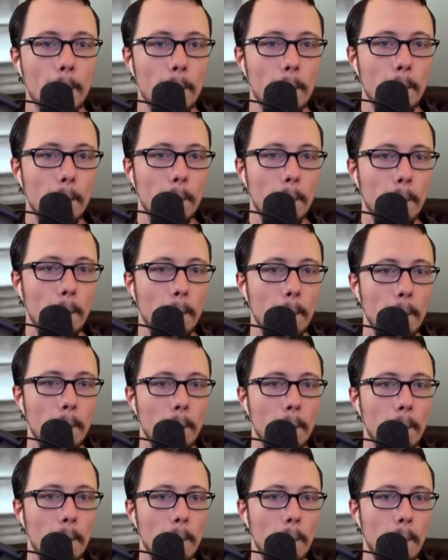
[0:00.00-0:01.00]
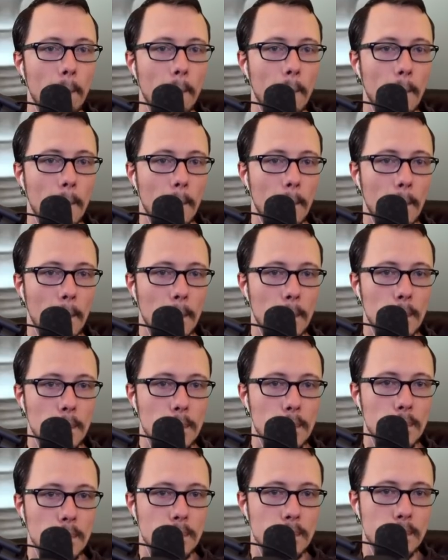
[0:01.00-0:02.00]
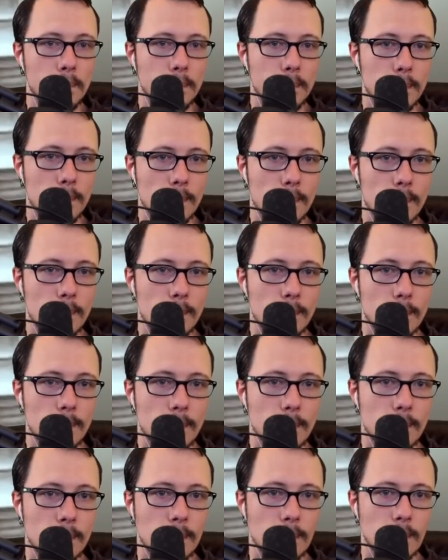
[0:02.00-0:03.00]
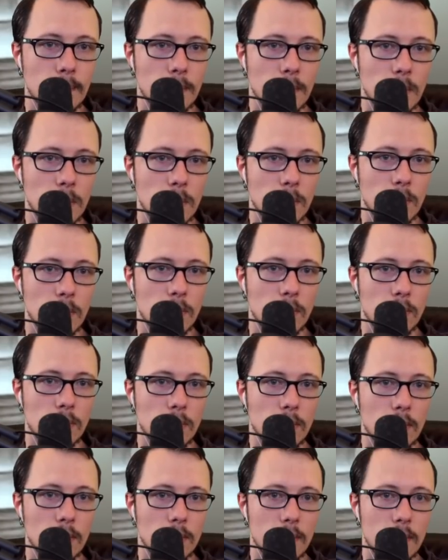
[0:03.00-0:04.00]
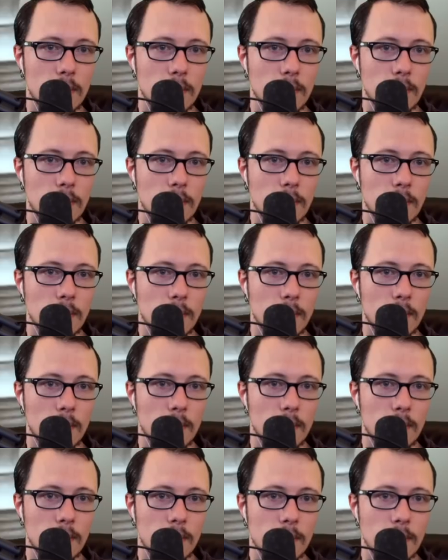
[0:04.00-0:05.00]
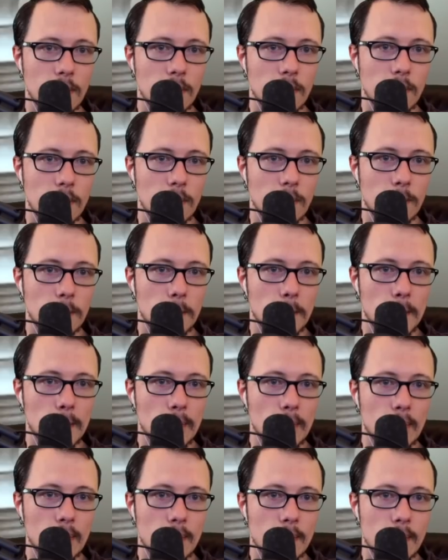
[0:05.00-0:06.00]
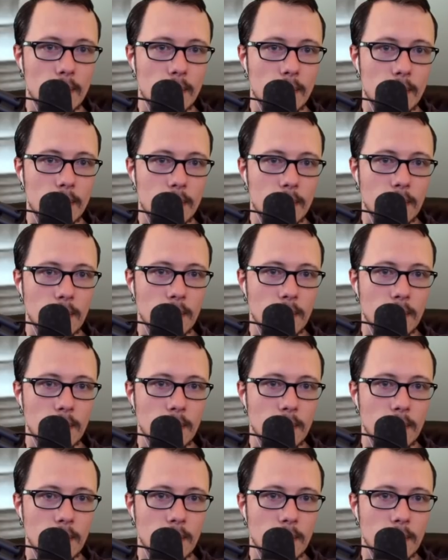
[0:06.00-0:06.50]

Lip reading: This person isn't speaking.